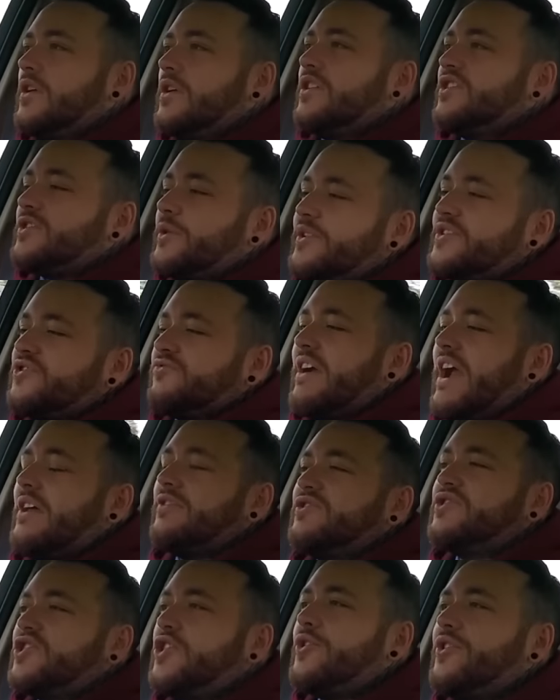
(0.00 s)
So it's
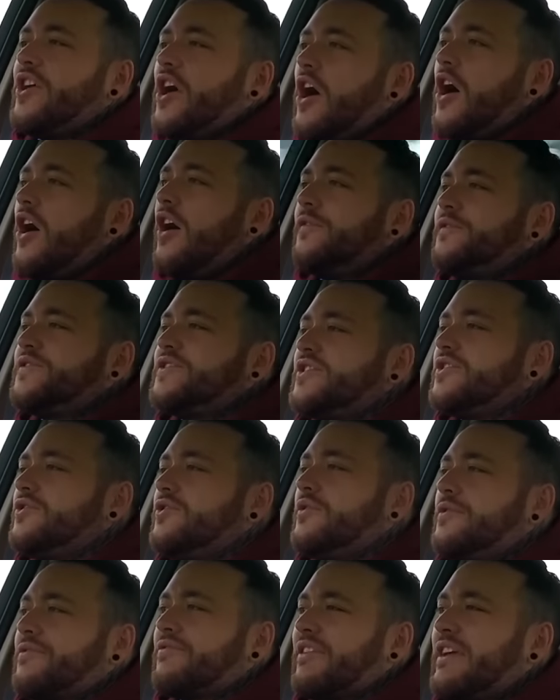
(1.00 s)
around 2.5
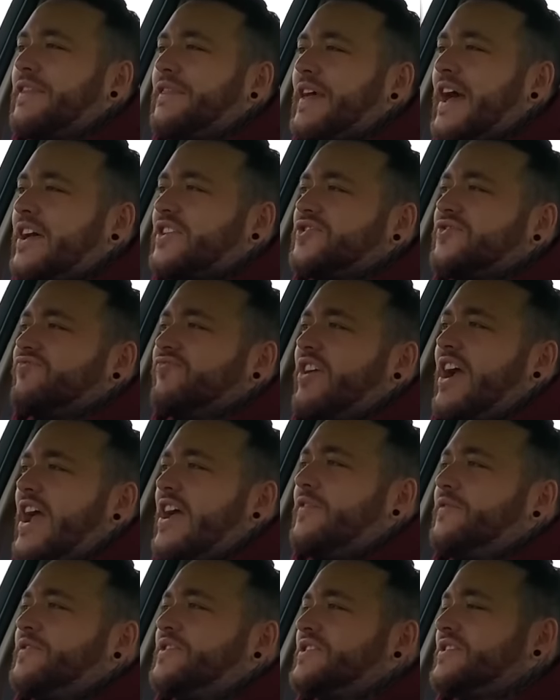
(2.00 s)
to 3,000
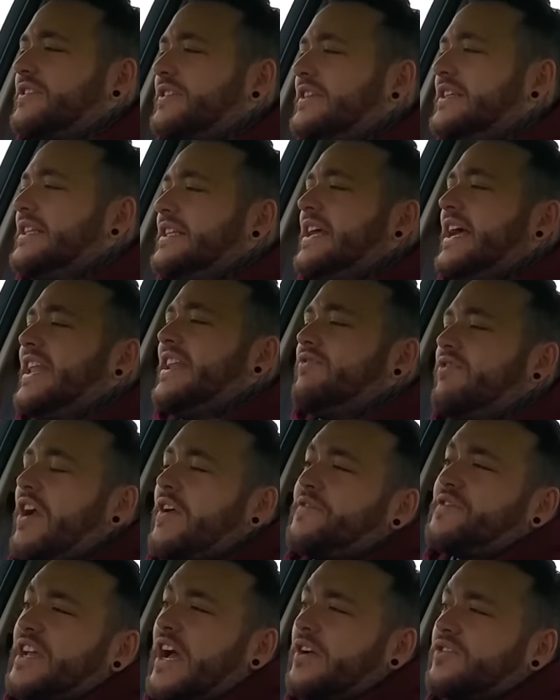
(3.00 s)
revs, and it
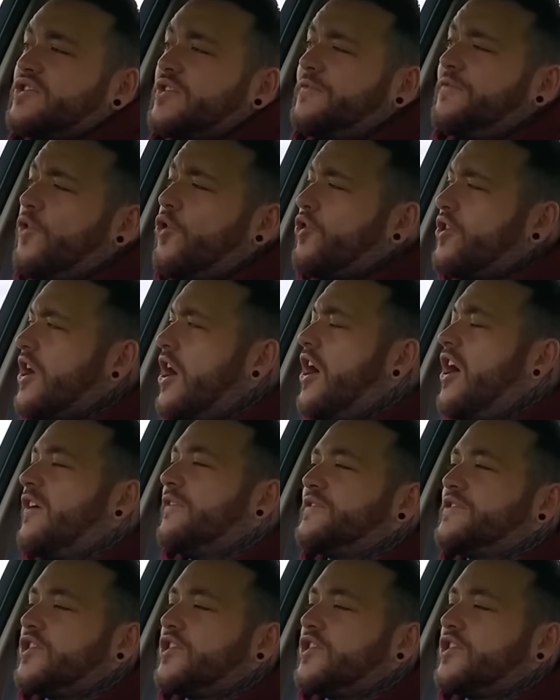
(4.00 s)
revs out to 4.5.